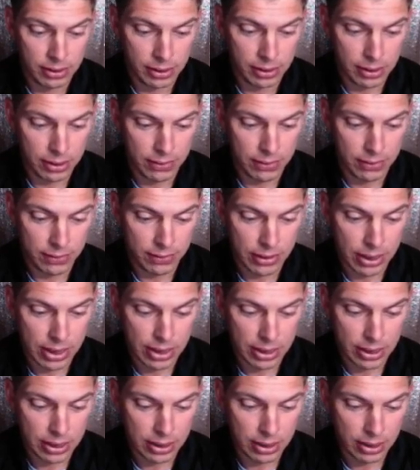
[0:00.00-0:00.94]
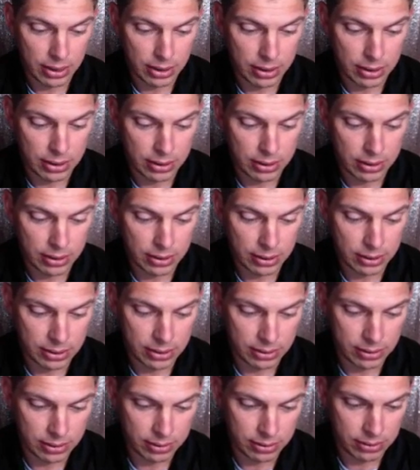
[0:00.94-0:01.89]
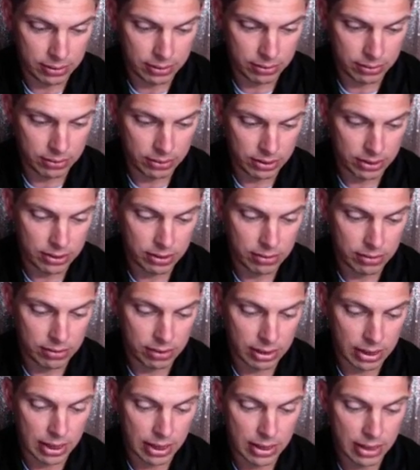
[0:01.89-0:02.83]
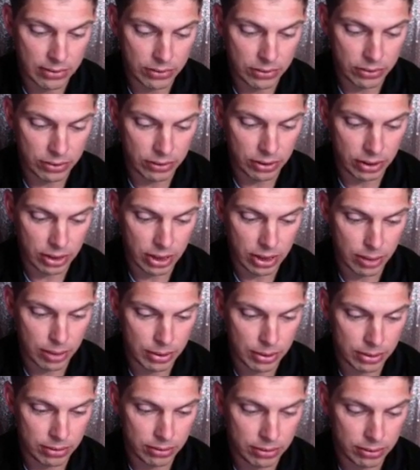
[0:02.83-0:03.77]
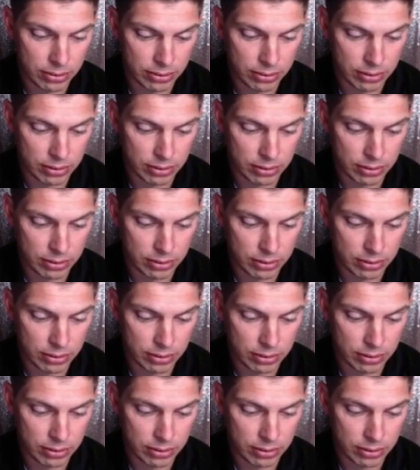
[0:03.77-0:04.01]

if I can see this live and see comments.